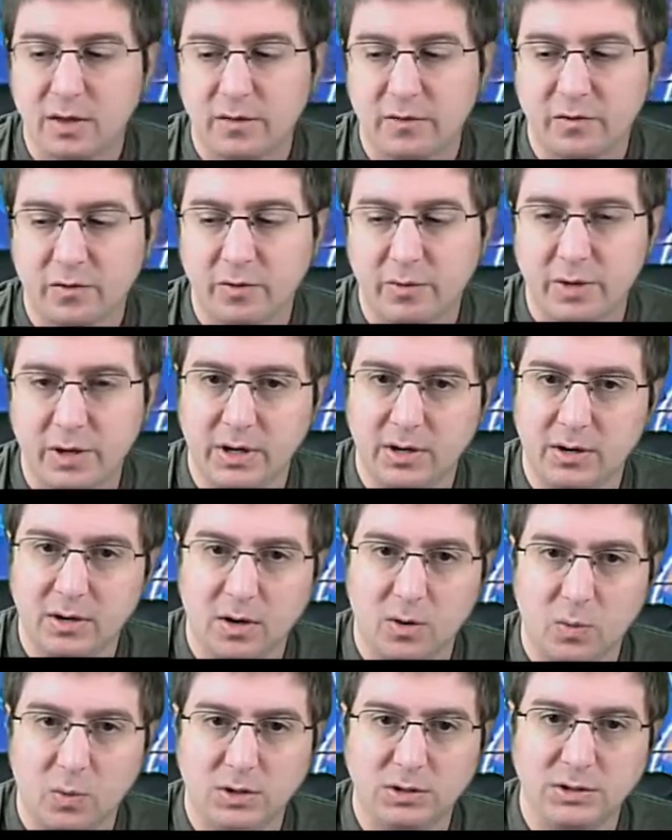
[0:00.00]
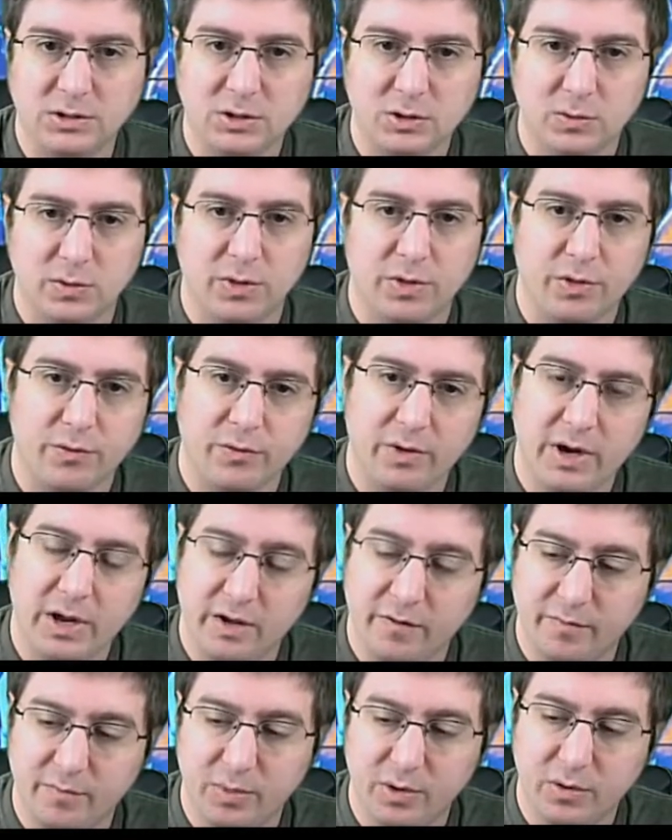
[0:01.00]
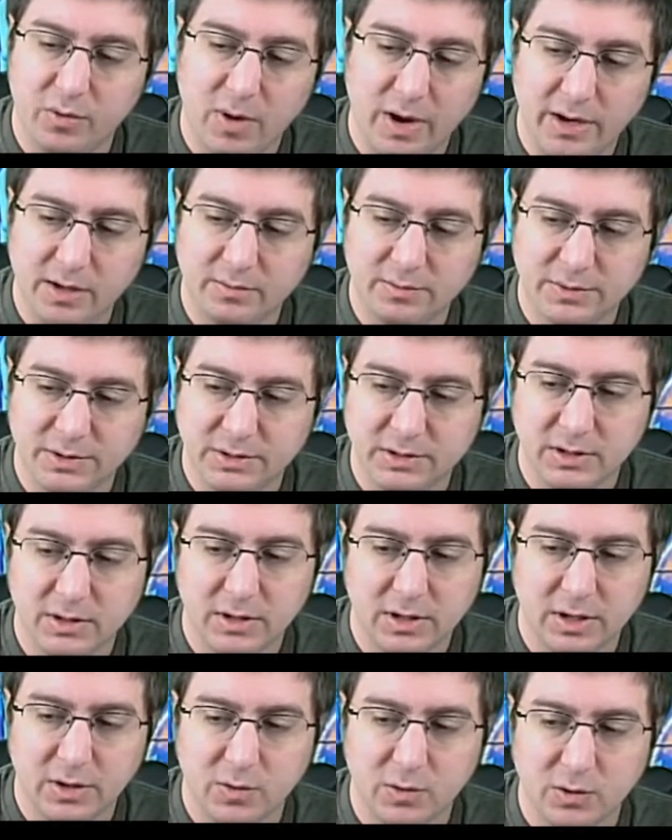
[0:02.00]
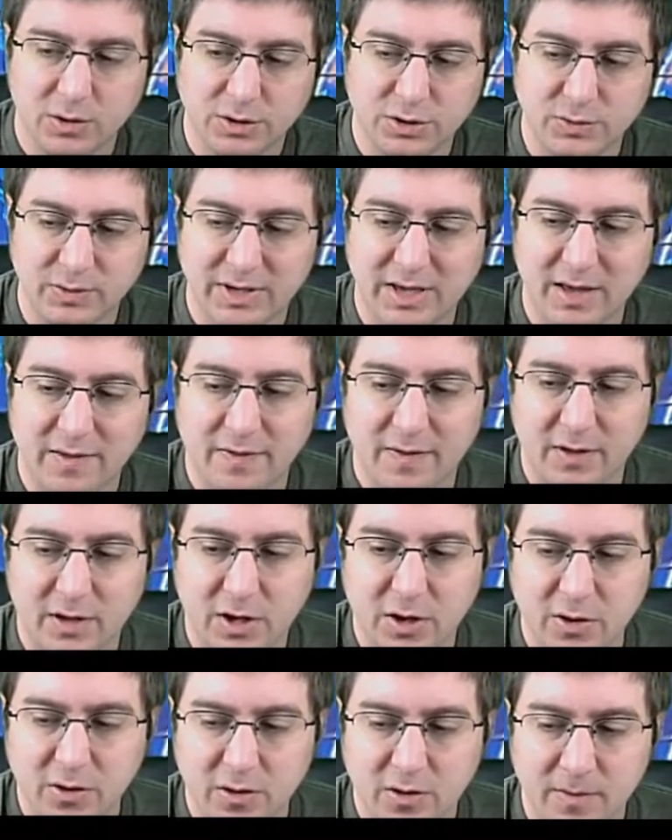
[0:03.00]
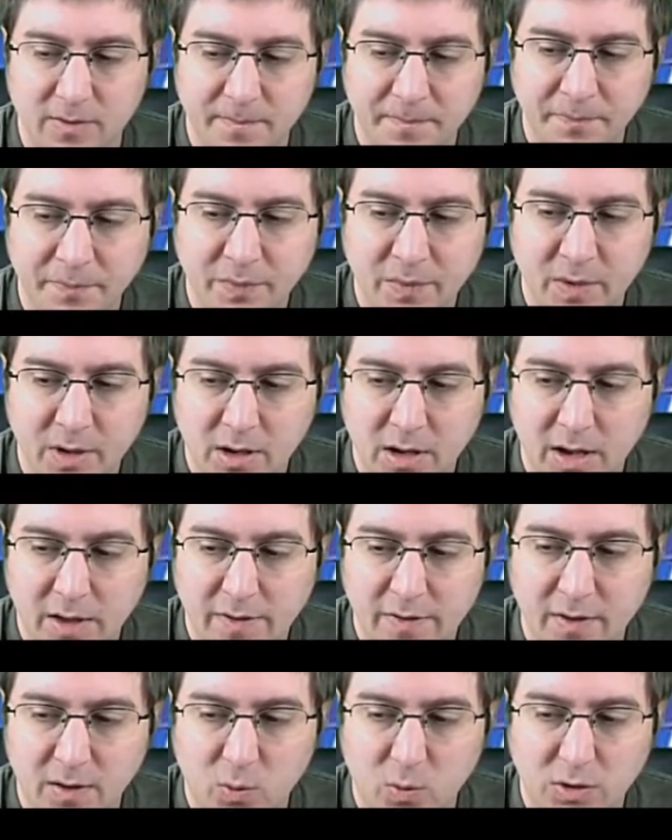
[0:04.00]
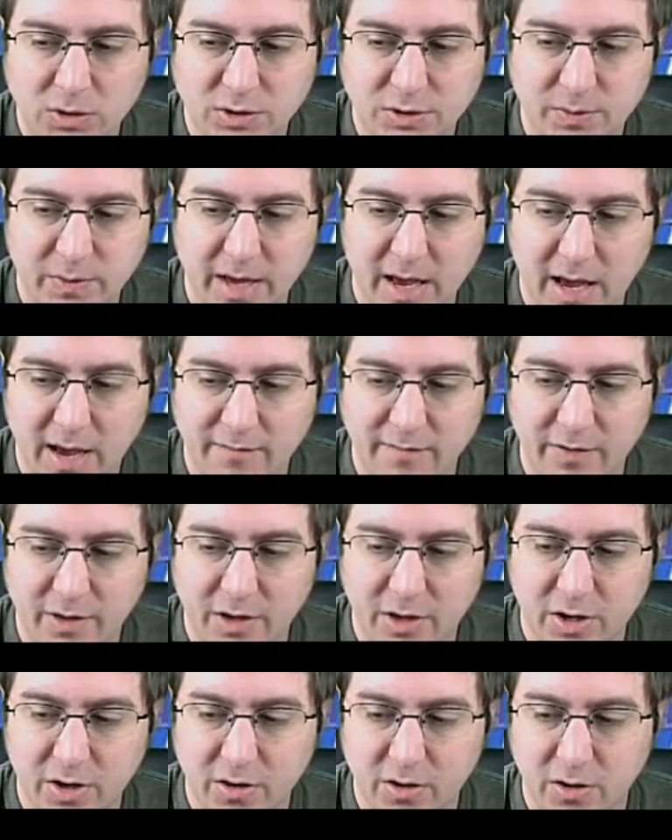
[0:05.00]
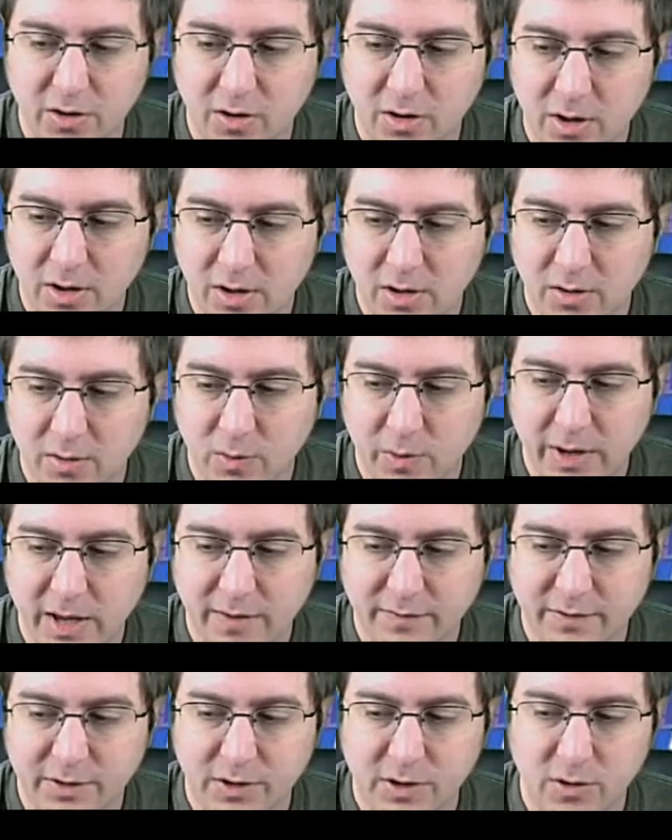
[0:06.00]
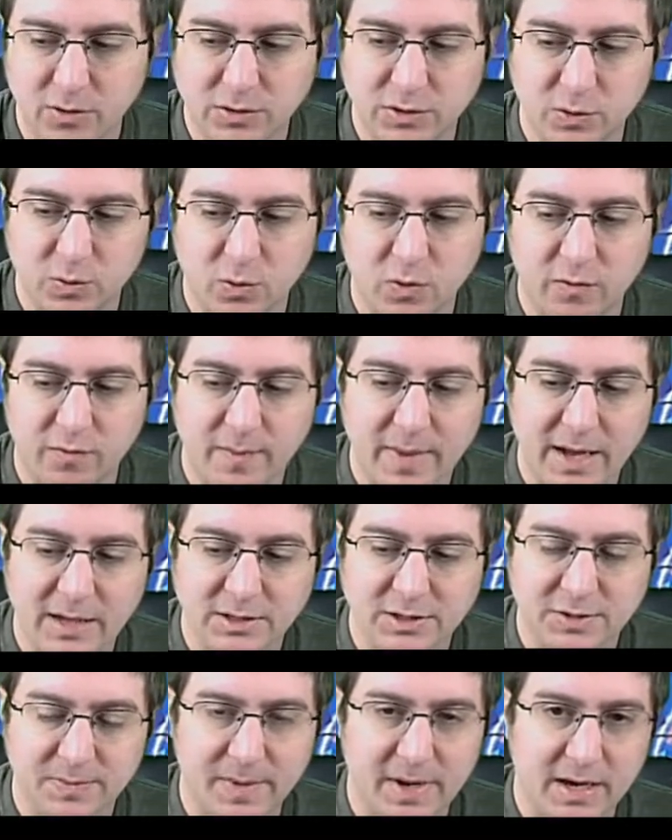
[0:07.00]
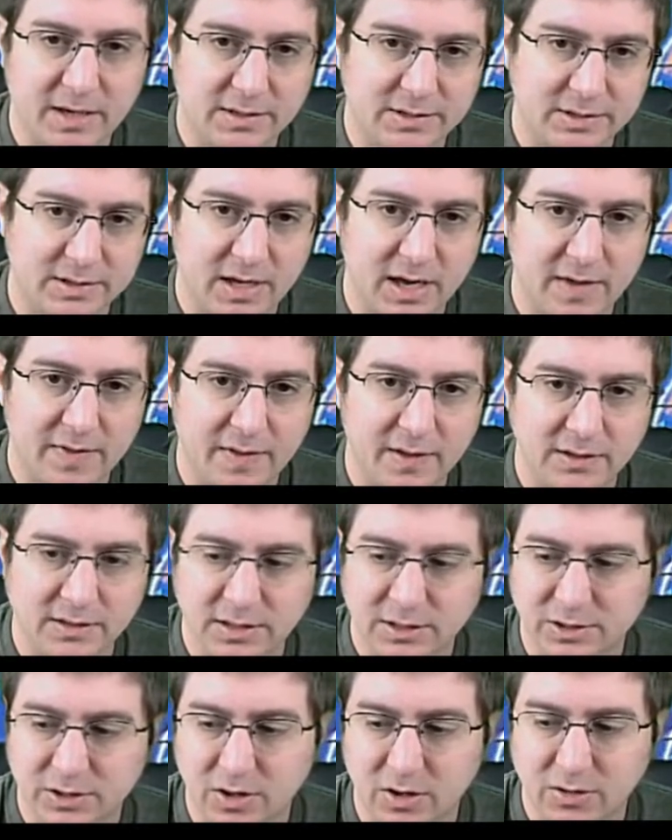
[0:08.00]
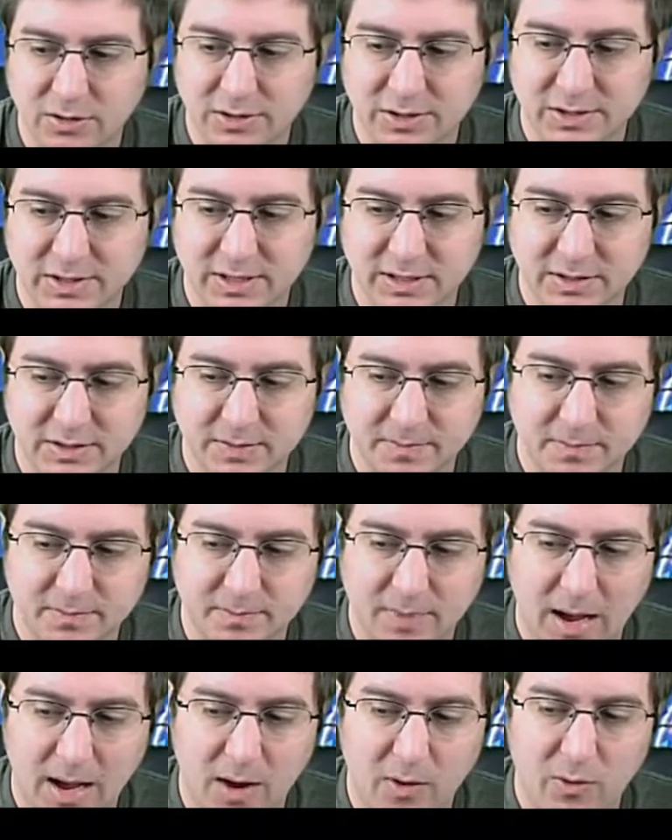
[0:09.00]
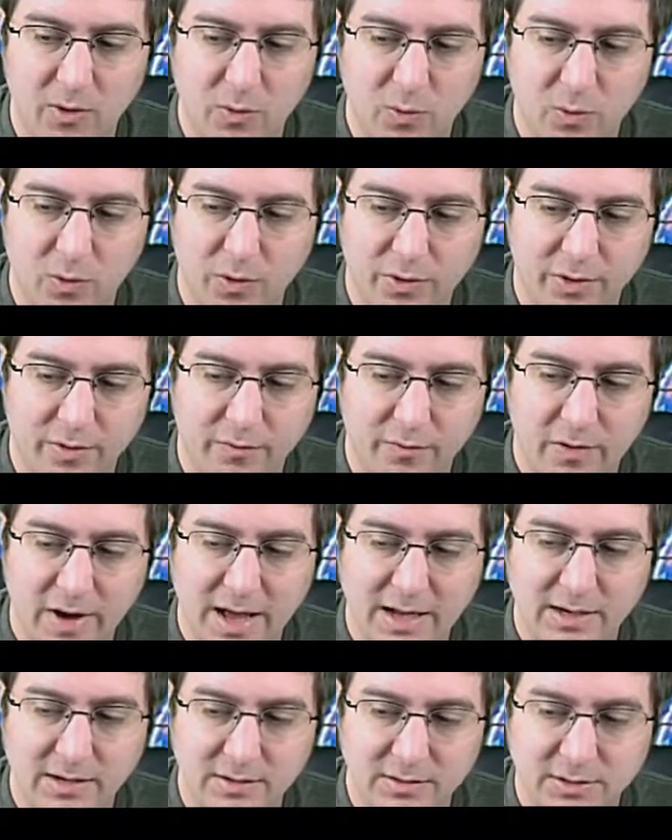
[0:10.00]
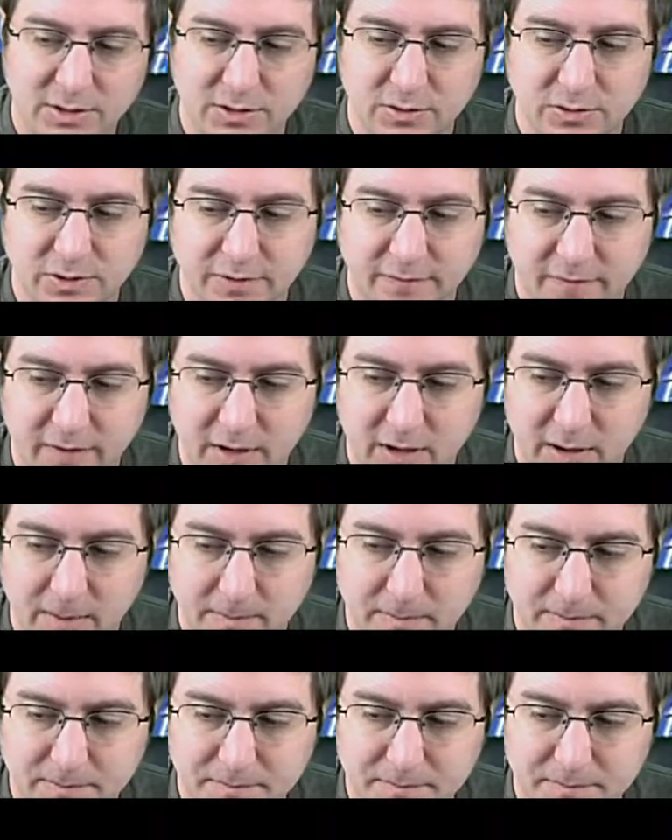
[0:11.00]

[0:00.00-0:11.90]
So we need a 1, 2, and 3 of blue items in order to get the cure. And then once we have the cure, we have to go to Wolfman's space and then discard 6 power worth of red to defeat him.